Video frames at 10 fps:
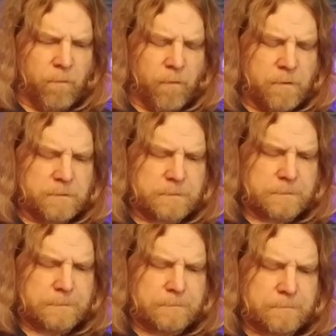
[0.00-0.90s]

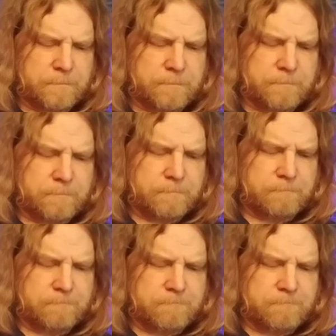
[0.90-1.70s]
[no speech]